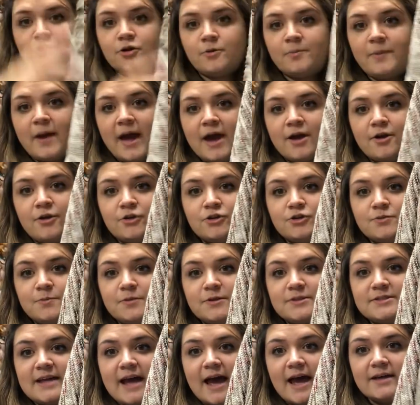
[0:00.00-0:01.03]
her pattern to
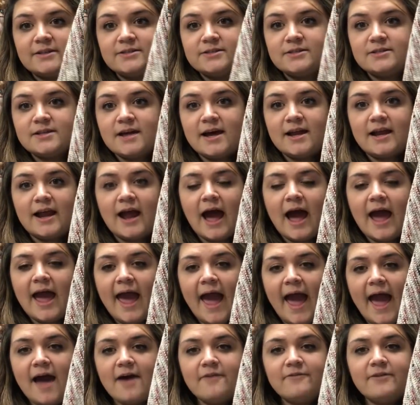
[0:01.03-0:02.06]
put tassels on it.
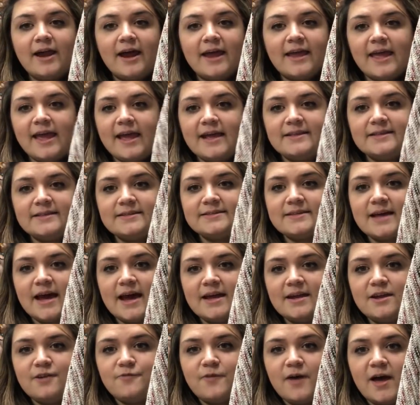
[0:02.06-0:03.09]
I can't
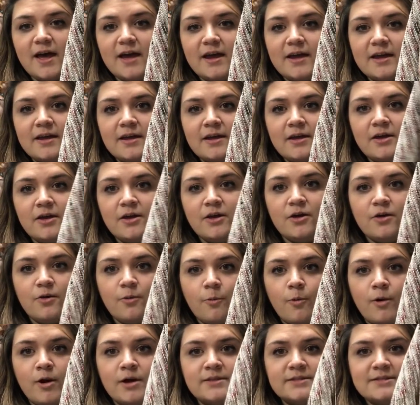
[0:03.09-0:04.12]
decide if I
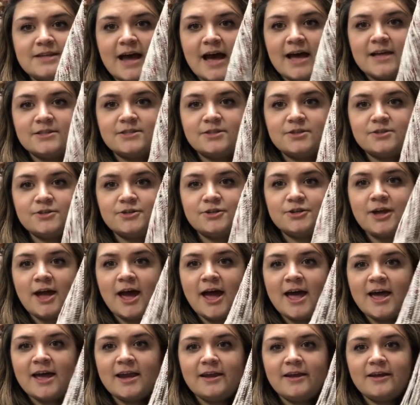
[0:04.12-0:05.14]
want tassels or
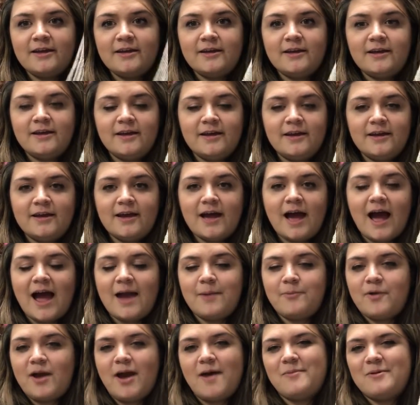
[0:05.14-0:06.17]
not. I
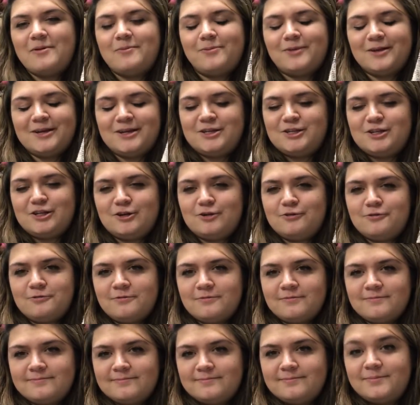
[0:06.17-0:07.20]
probably do,
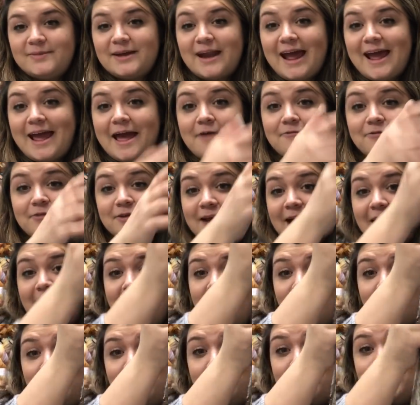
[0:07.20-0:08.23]
but I
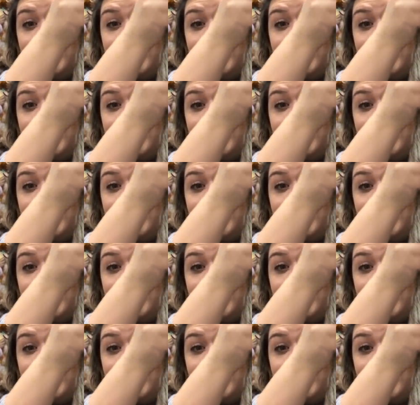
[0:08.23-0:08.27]
haven't